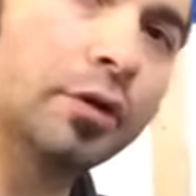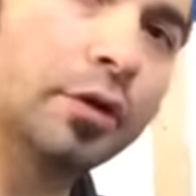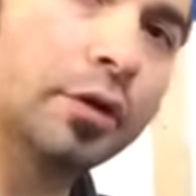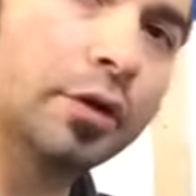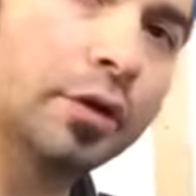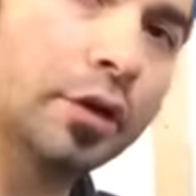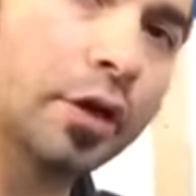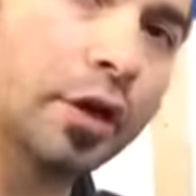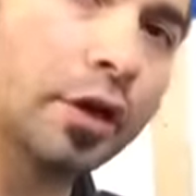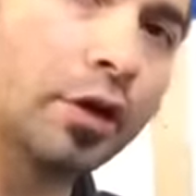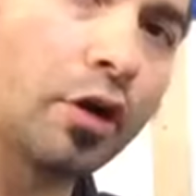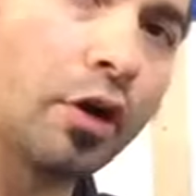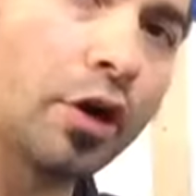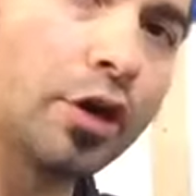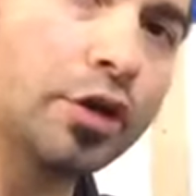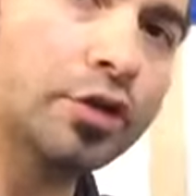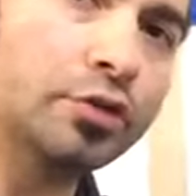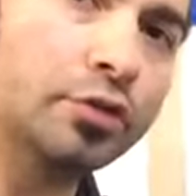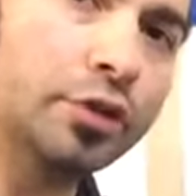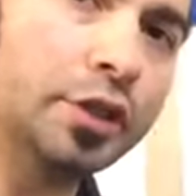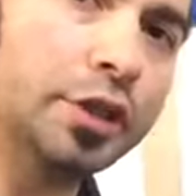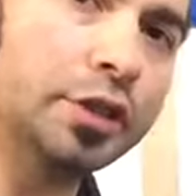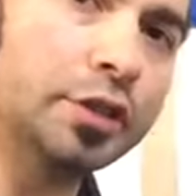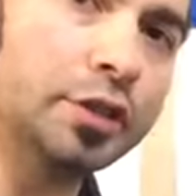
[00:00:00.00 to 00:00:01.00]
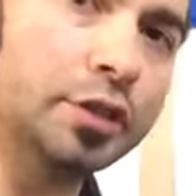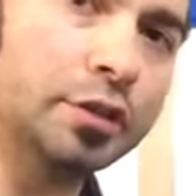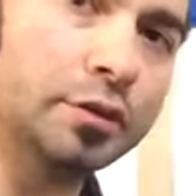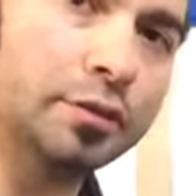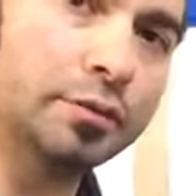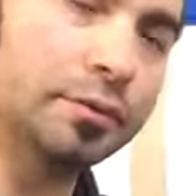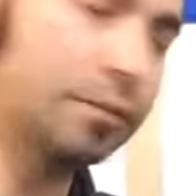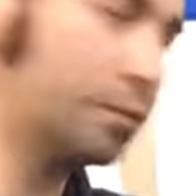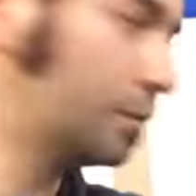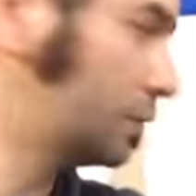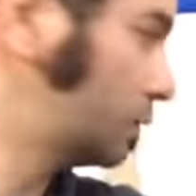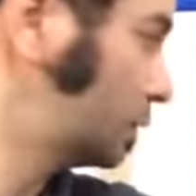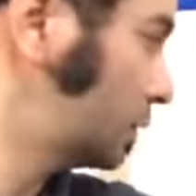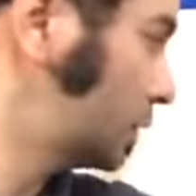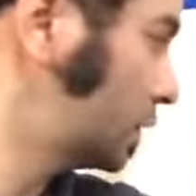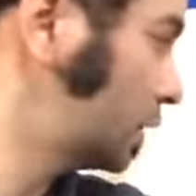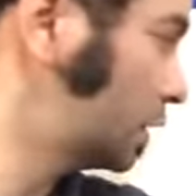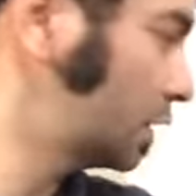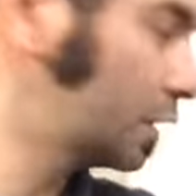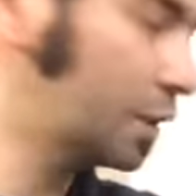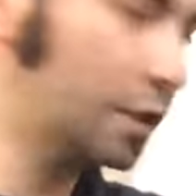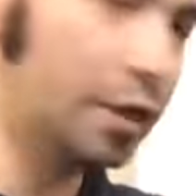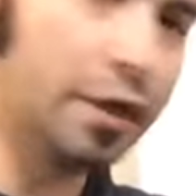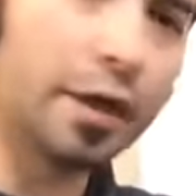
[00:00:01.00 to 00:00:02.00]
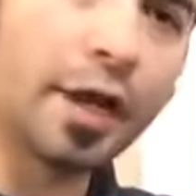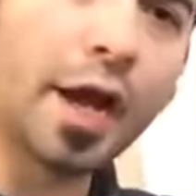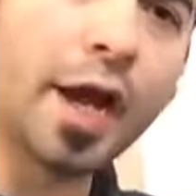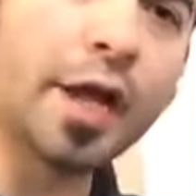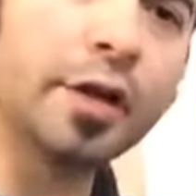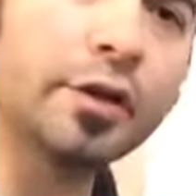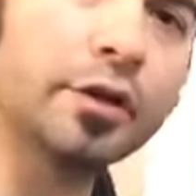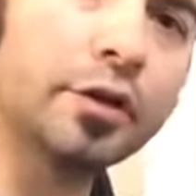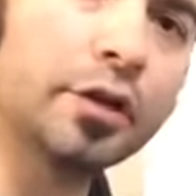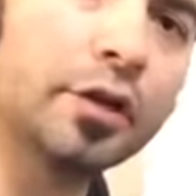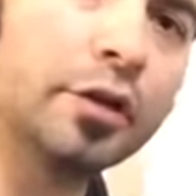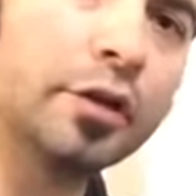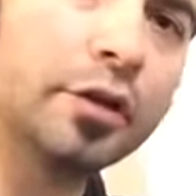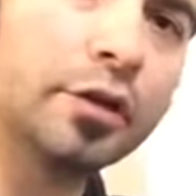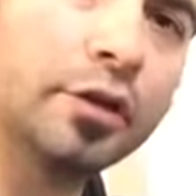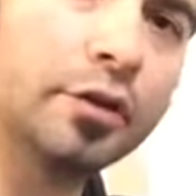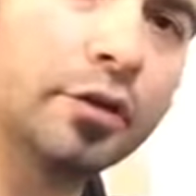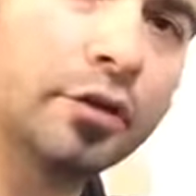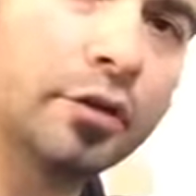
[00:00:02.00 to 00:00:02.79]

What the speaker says: the cartridge, connector,